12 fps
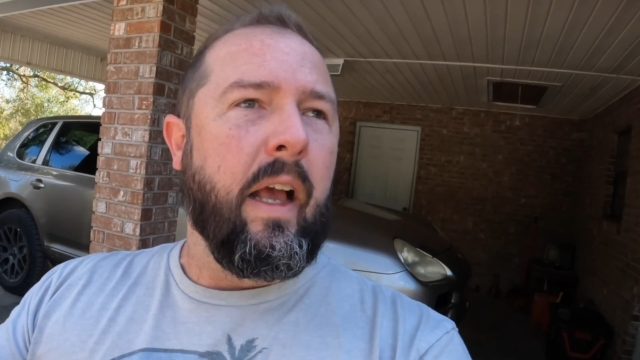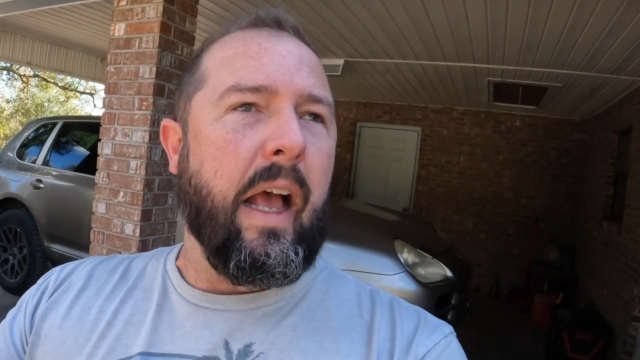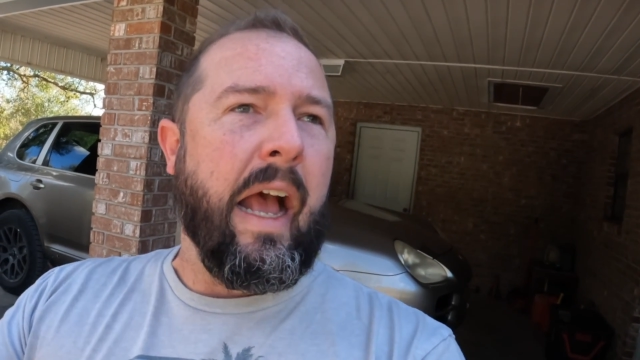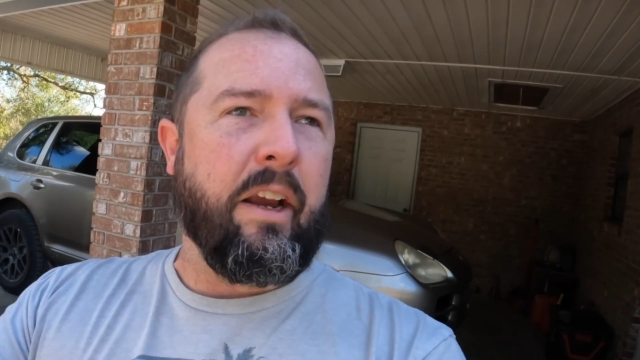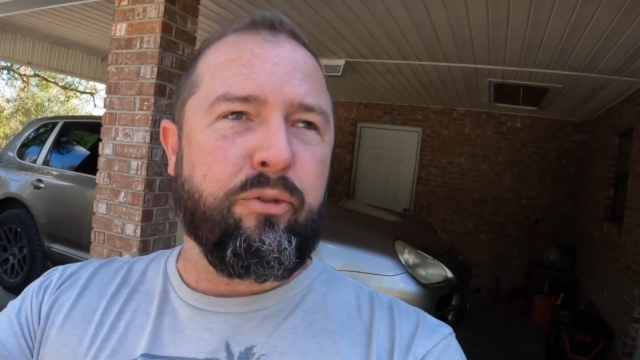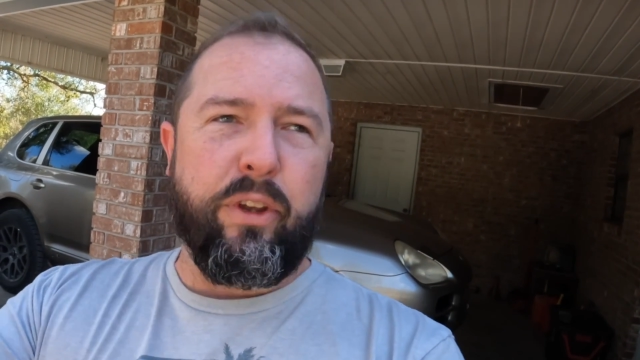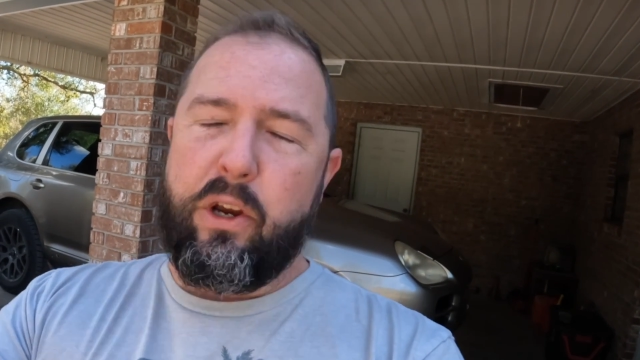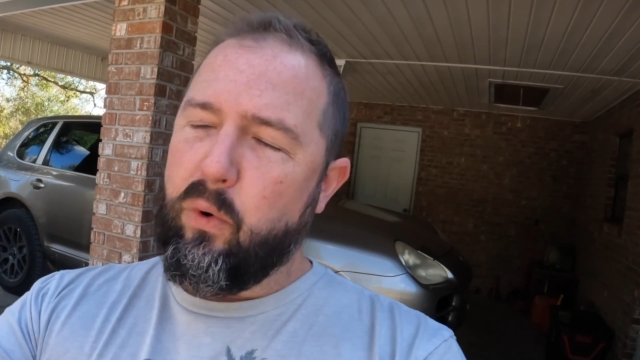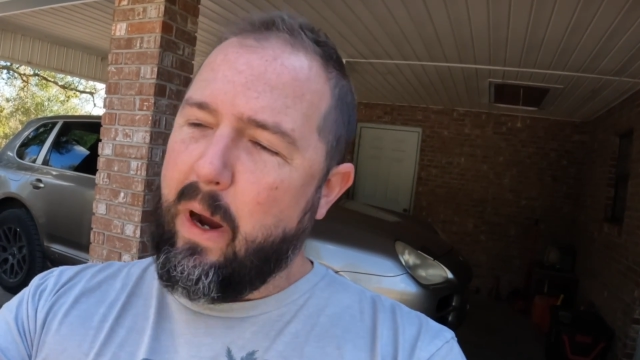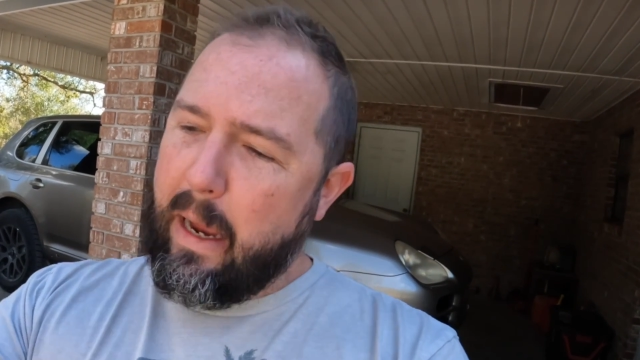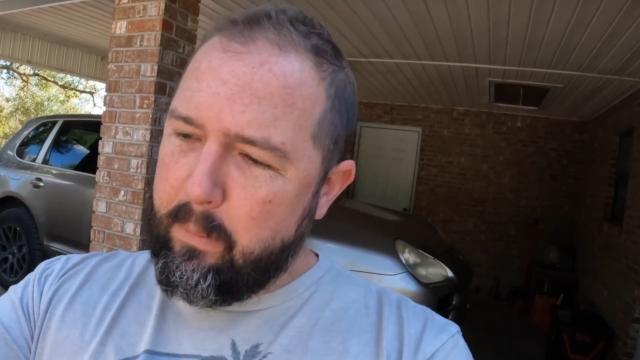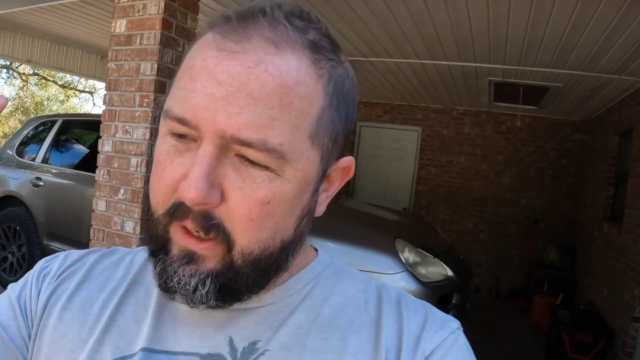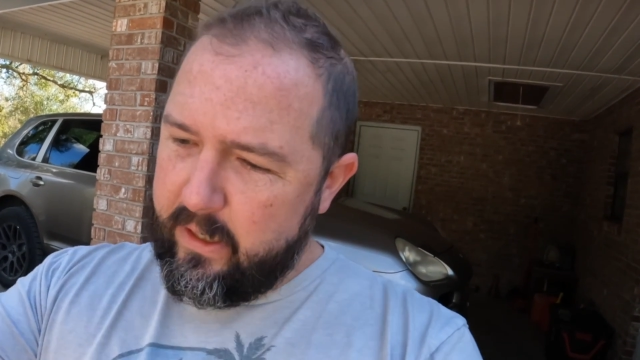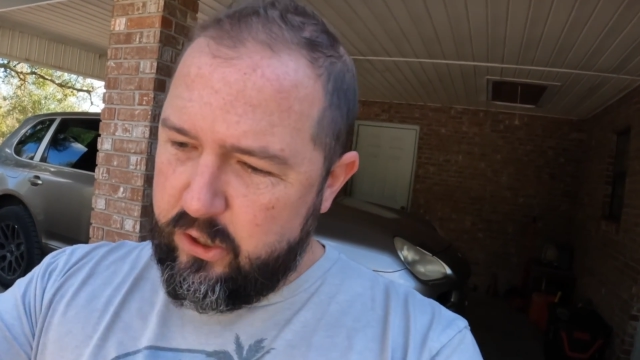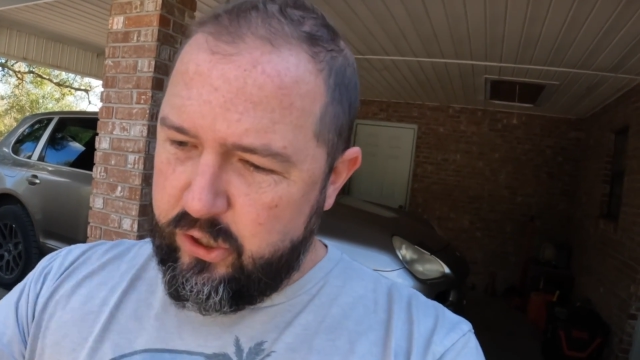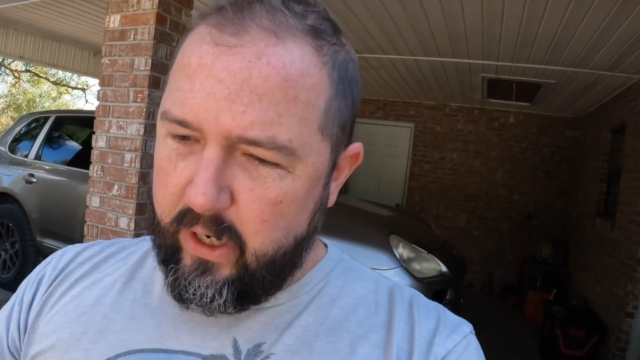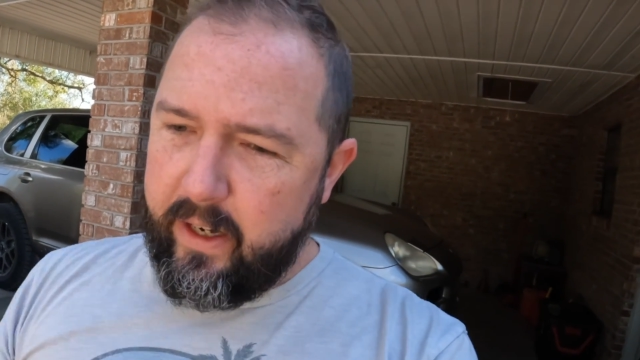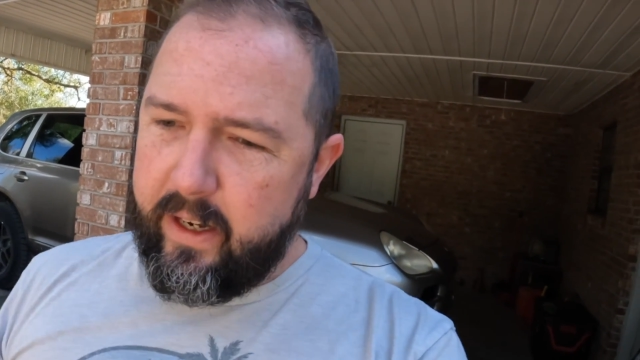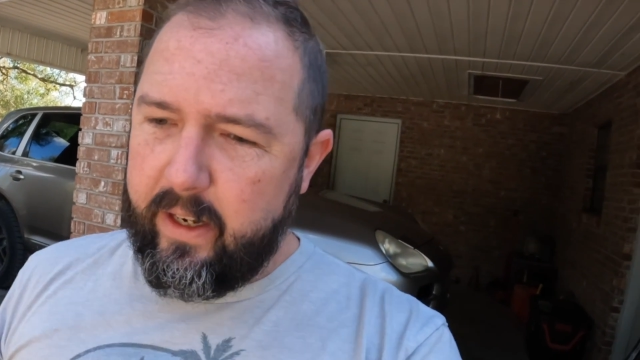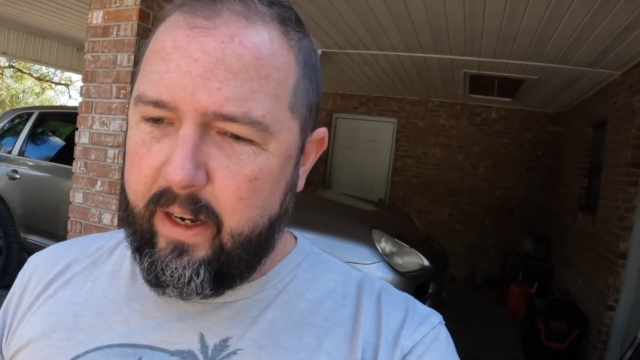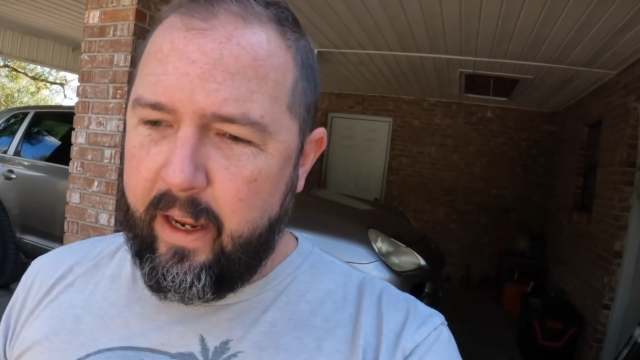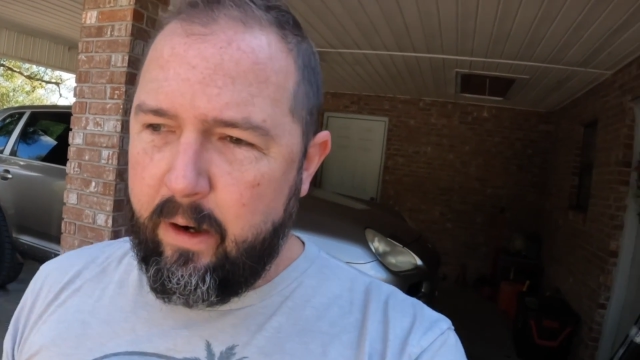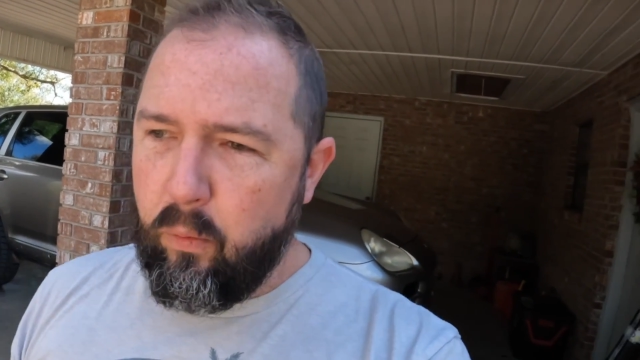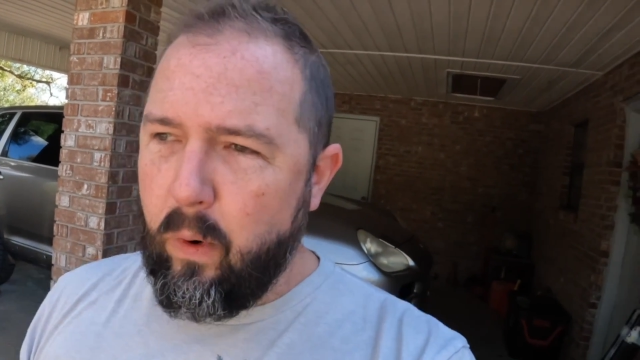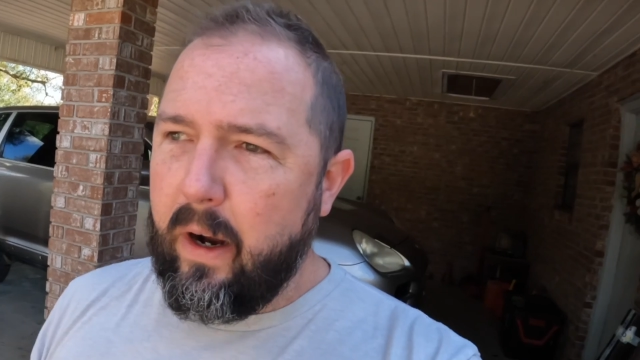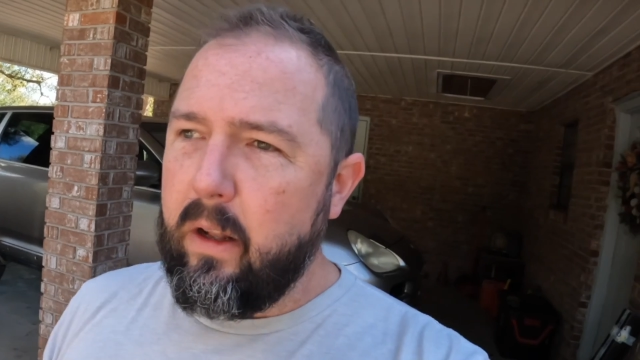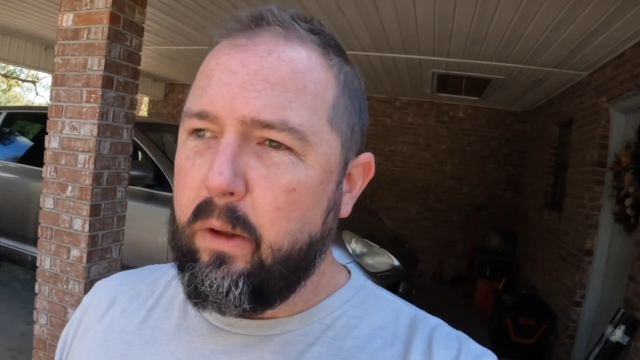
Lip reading: actually grab it and shake it, and while